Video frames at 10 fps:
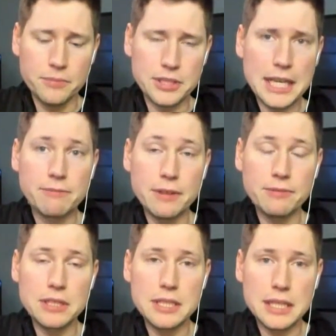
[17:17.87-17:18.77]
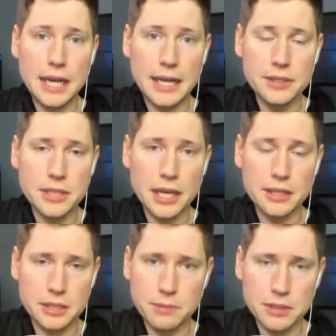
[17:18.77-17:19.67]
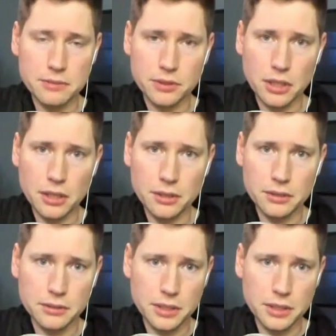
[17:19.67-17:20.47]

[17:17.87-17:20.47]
1050 Ti is not an expensive card.